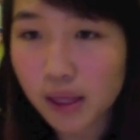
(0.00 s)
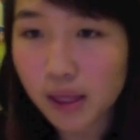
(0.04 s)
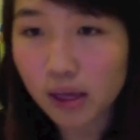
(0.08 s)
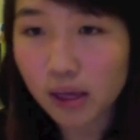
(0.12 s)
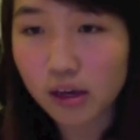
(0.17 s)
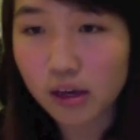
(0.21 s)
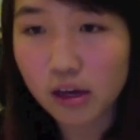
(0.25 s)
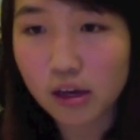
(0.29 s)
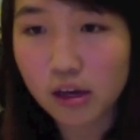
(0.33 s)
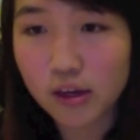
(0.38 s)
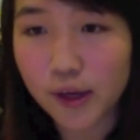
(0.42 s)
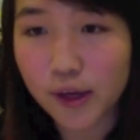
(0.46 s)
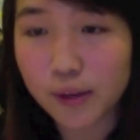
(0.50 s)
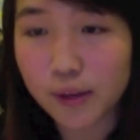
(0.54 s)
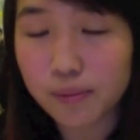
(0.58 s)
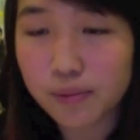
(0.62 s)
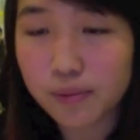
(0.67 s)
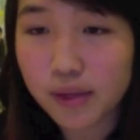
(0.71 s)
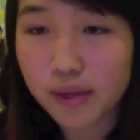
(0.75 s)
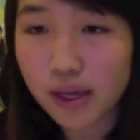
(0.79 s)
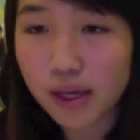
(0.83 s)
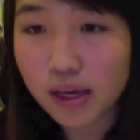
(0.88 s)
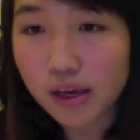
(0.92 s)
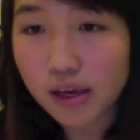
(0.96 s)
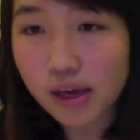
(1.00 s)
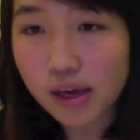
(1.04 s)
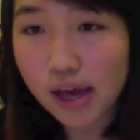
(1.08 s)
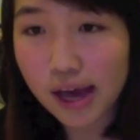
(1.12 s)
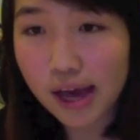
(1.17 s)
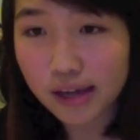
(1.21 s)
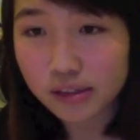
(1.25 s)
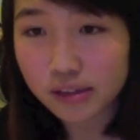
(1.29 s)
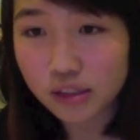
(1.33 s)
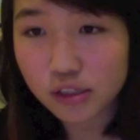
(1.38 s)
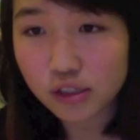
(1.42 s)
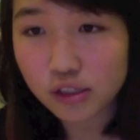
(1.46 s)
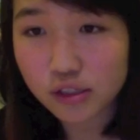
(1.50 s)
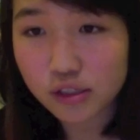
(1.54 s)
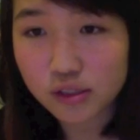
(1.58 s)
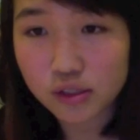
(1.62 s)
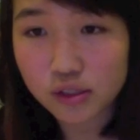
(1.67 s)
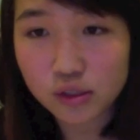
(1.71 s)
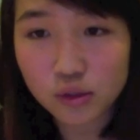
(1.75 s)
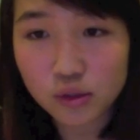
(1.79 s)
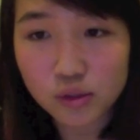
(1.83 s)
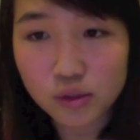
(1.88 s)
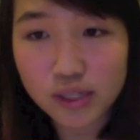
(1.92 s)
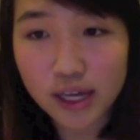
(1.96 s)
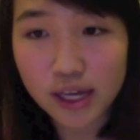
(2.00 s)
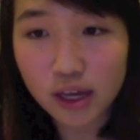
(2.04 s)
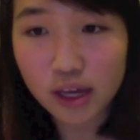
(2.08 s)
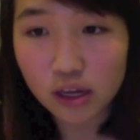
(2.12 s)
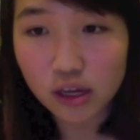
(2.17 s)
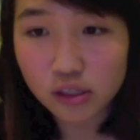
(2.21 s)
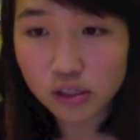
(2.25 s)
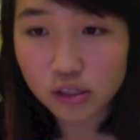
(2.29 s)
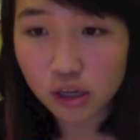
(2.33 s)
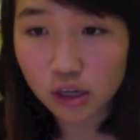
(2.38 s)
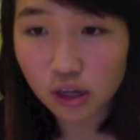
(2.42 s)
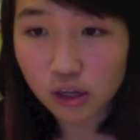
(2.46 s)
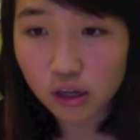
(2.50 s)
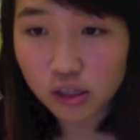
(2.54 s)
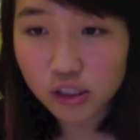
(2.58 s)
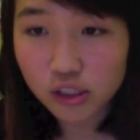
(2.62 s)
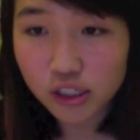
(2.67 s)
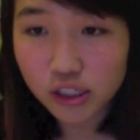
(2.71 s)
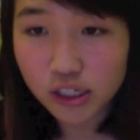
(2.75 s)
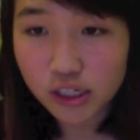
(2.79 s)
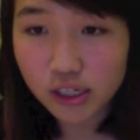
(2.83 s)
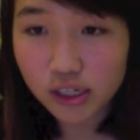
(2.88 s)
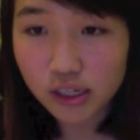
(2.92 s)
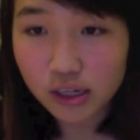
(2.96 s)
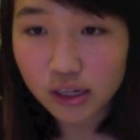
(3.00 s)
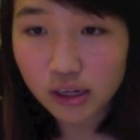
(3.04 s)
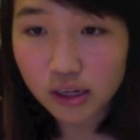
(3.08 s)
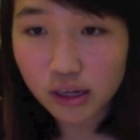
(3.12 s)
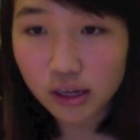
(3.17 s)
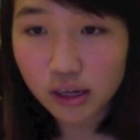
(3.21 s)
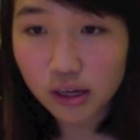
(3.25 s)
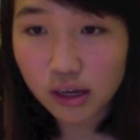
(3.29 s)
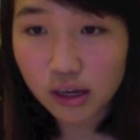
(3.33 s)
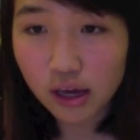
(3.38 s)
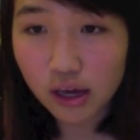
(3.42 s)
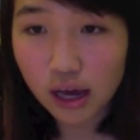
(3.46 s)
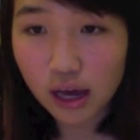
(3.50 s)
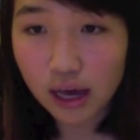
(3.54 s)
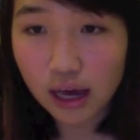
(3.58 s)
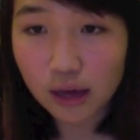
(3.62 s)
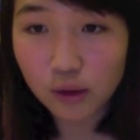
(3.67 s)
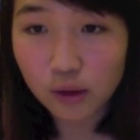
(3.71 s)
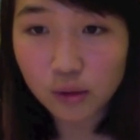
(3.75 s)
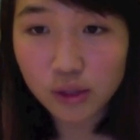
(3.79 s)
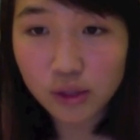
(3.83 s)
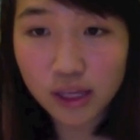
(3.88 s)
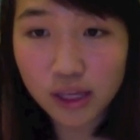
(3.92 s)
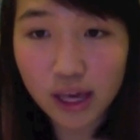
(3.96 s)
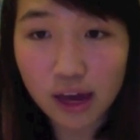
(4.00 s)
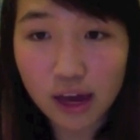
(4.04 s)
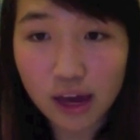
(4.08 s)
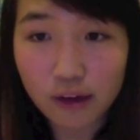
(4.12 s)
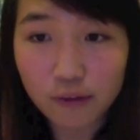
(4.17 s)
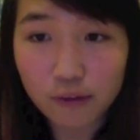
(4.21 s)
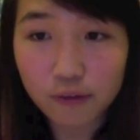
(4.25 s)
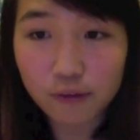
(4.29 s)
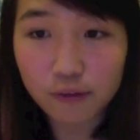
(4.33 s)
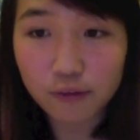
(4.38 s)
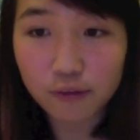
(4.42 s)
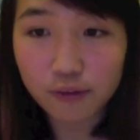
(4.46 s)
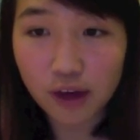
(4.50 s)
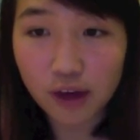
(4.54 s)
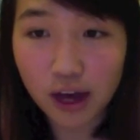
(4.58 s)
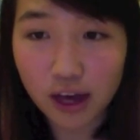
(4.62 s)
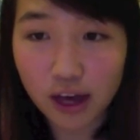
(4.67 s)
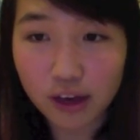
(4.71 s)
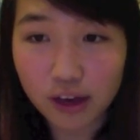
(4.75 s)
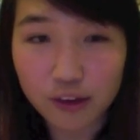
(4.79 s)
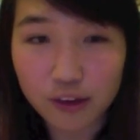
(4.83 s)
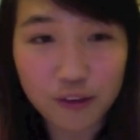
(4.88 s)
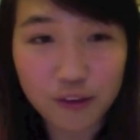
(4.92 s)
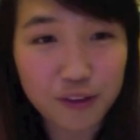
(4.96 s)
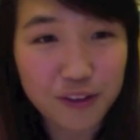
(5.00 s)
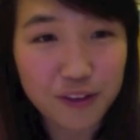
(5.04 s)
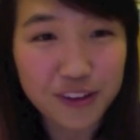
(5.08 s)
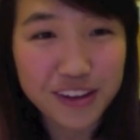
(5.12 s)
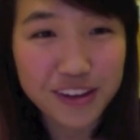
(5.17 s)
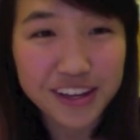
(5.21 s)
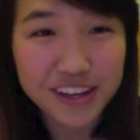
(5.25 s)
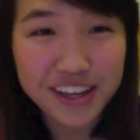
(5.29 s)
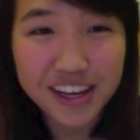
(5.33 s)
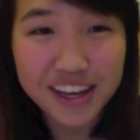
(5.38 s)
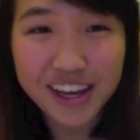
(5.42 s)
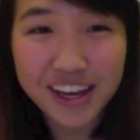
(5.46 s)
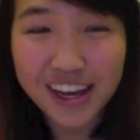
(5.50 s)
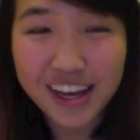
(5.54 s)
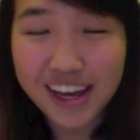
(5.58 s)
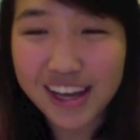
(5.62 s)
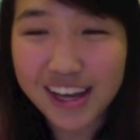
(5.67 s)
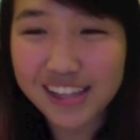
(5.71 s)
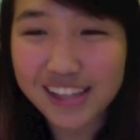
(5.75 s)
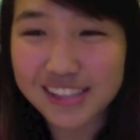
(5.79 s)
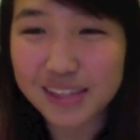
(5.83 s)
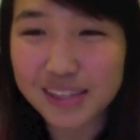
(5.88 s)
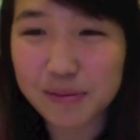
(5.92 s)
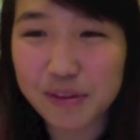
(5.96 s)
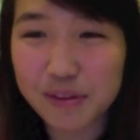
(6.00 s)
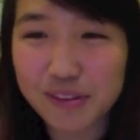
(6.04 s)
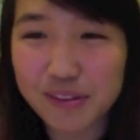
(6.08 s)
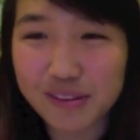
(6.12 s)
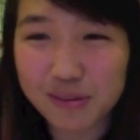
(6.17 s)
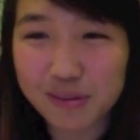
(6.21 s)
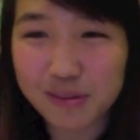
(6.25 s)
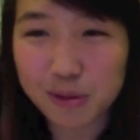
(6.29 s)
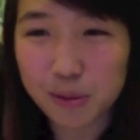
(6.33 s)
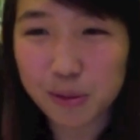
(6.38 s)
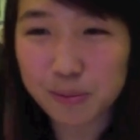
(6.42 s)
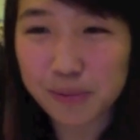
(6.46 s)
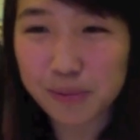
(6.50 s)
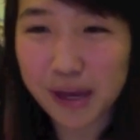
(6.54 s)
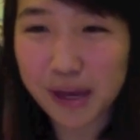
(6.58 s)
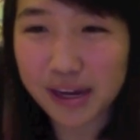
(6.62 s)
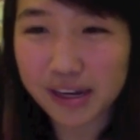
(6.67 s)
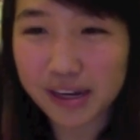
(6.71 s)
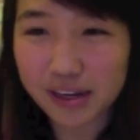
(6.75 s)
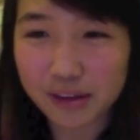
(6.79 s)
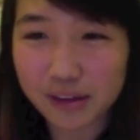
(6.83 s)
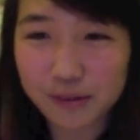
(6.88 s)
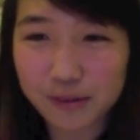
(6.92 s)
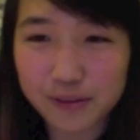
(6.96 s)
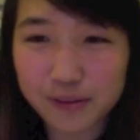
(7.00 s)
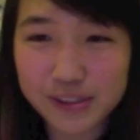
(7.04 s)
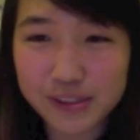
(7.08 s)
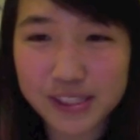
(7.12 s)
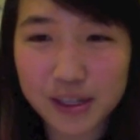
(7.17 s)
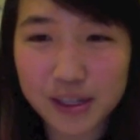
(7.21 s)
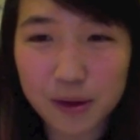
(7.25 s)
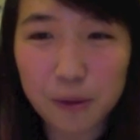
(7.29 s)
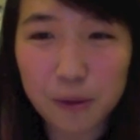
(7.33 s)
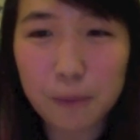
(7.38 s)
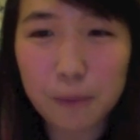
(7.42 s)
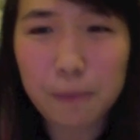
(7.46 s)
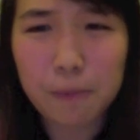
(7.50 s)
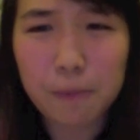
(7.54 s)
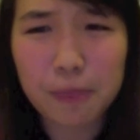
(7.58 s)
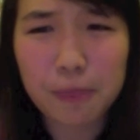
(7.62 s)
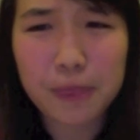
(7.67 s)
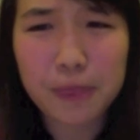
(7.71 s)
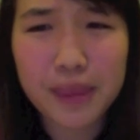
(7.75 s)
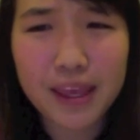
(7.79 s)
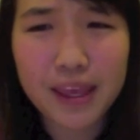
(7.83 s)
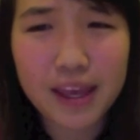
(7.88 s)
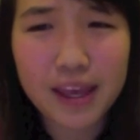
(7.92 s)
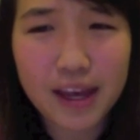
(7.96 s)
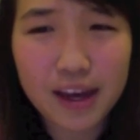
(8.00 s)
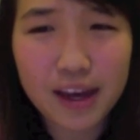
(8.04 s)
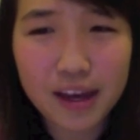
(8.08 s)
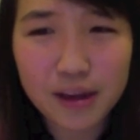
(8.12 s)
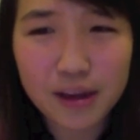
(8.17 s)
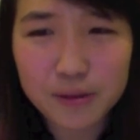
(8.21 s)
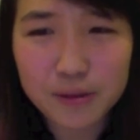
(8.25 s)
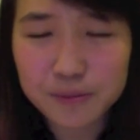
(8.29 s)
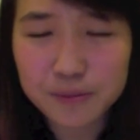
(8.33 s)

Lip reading: Okay. Answers to deontology, I only have 5, and some of them are repetitive, so, yeah.